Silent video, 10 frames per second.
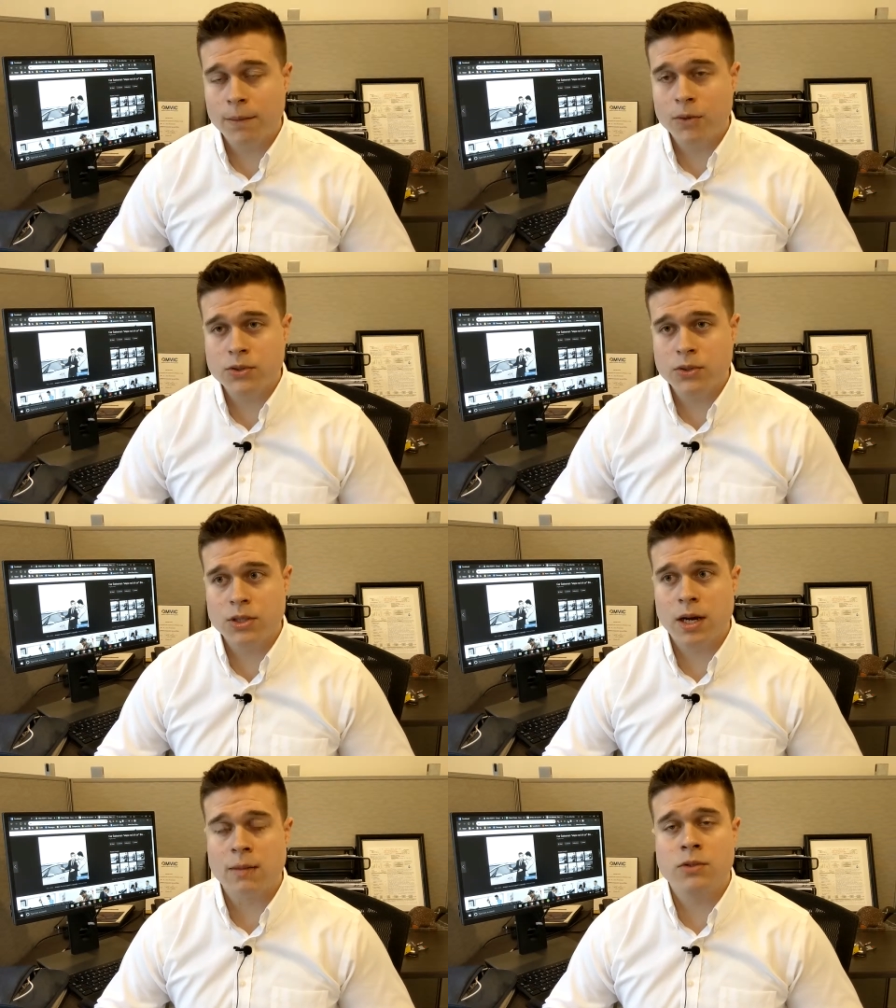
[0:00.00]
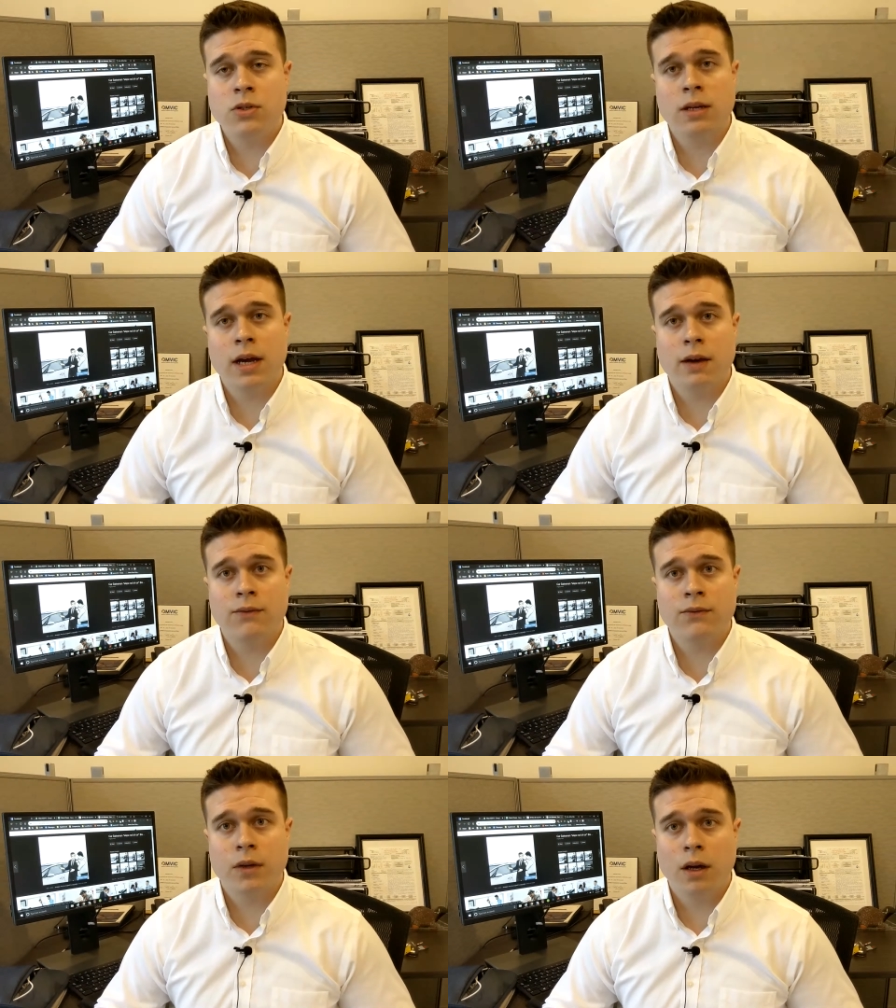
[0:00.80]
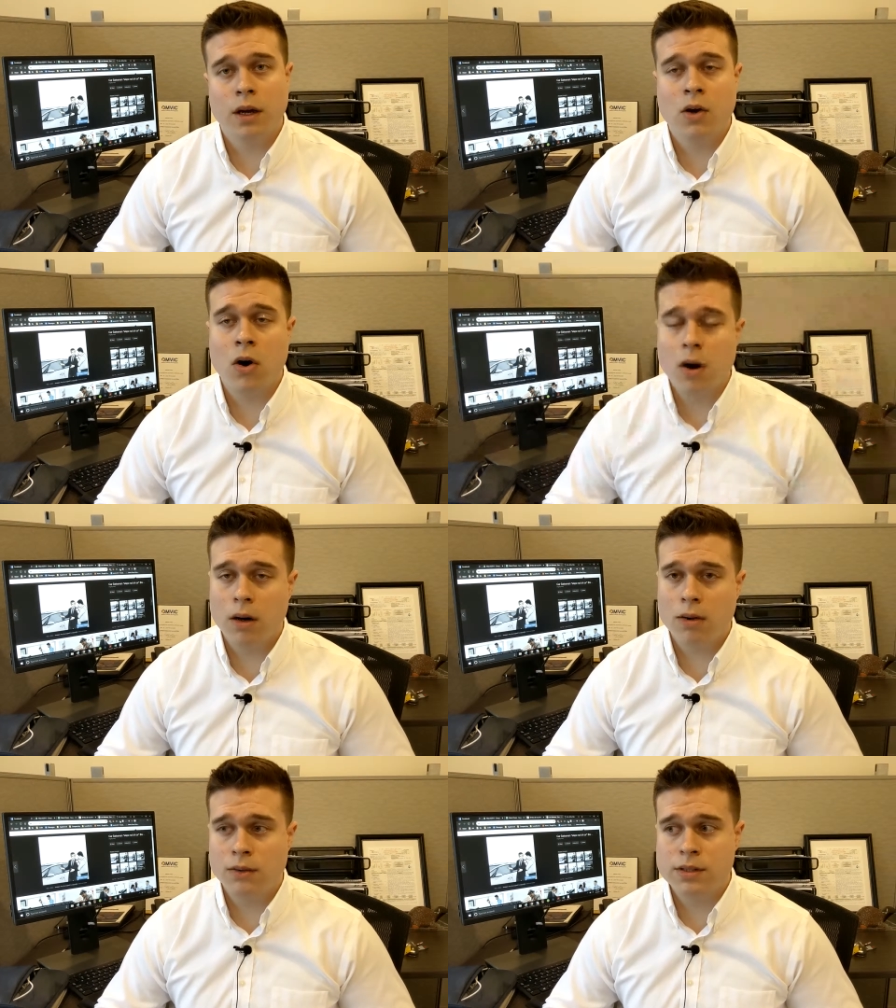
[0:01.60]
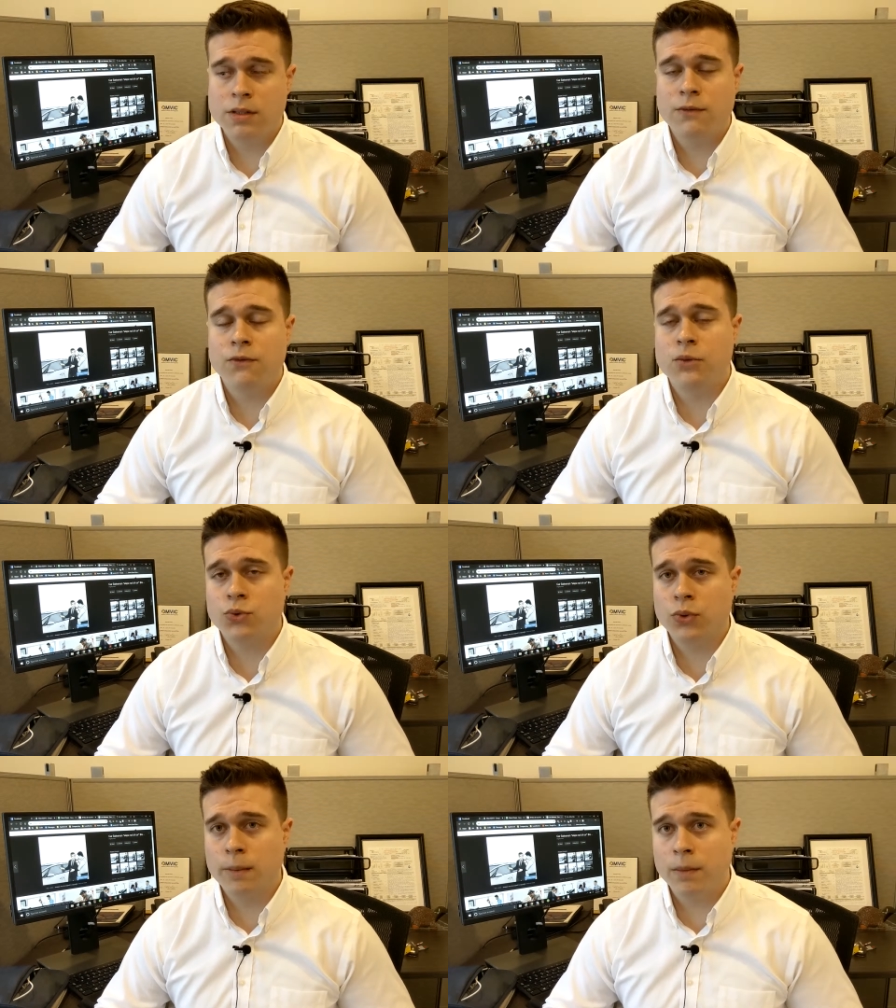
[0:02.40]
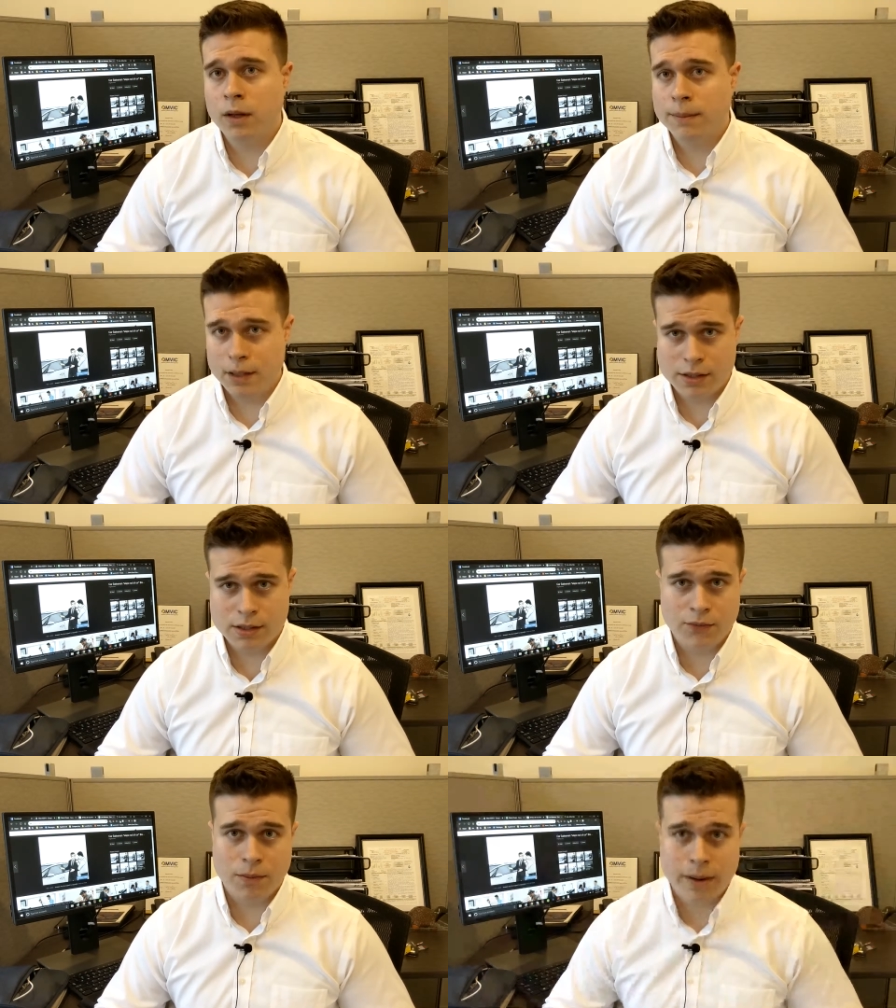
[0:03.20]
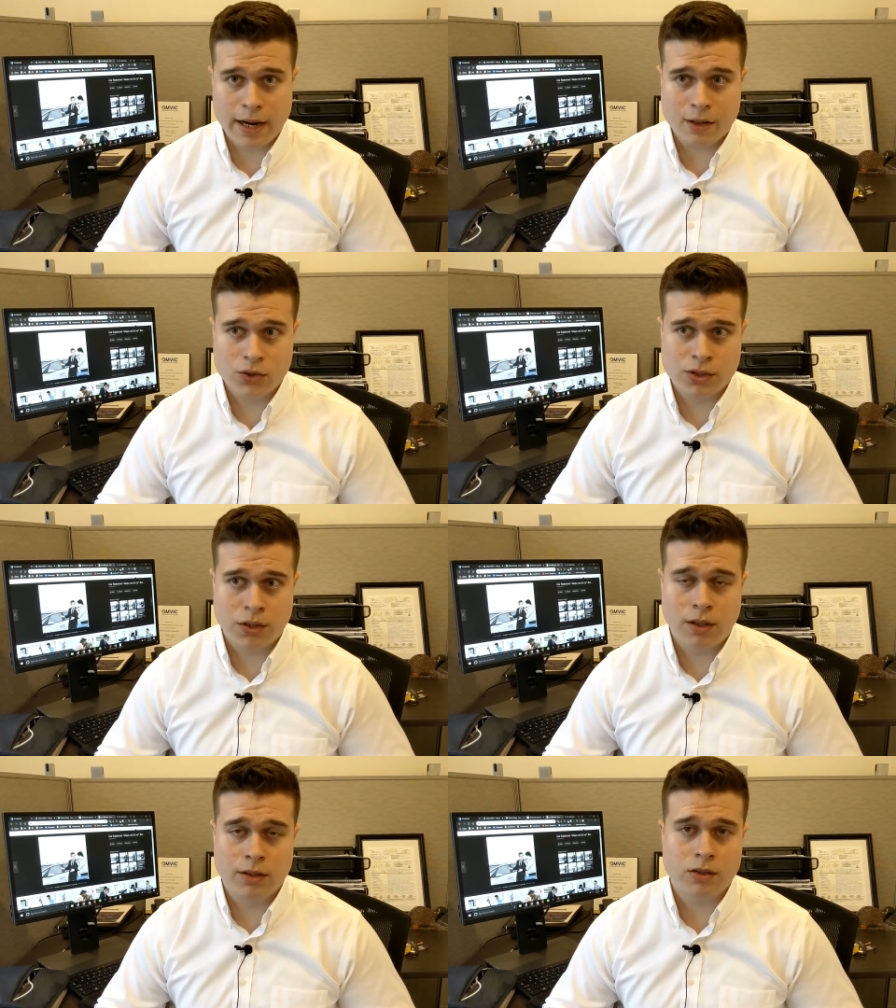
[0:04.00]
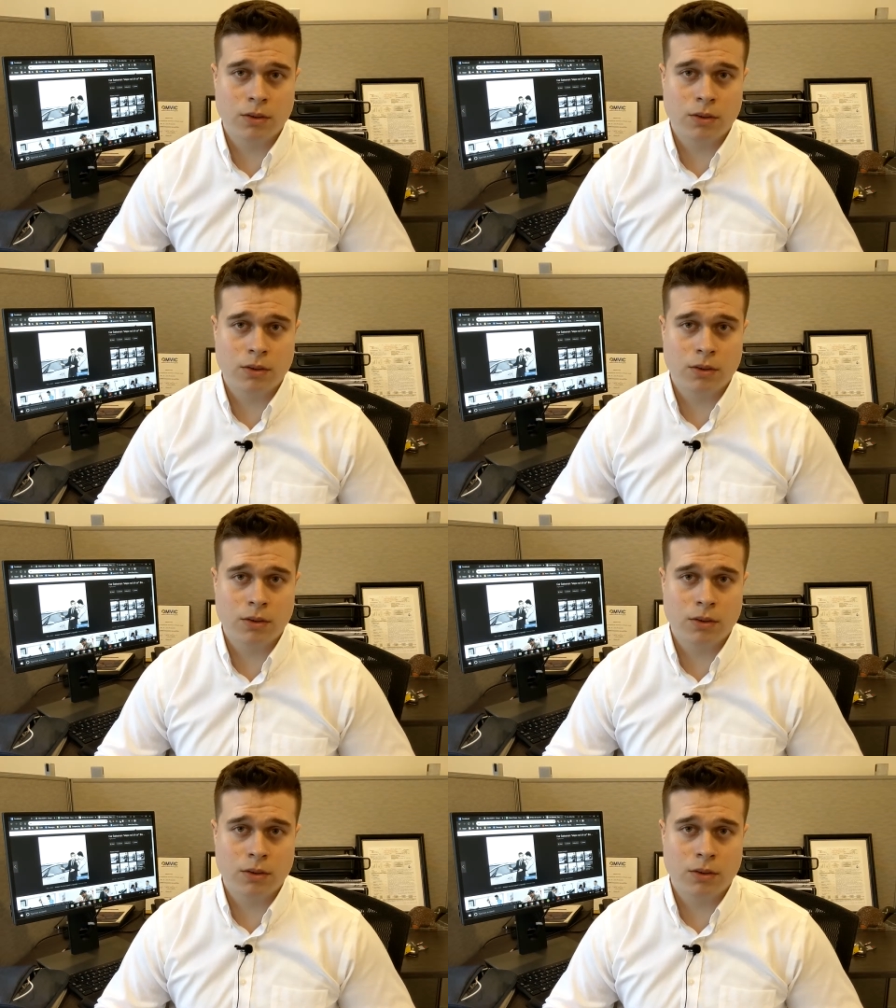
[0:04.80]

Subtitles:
And most of the times you can have a car that's a different trim but has different packages on it.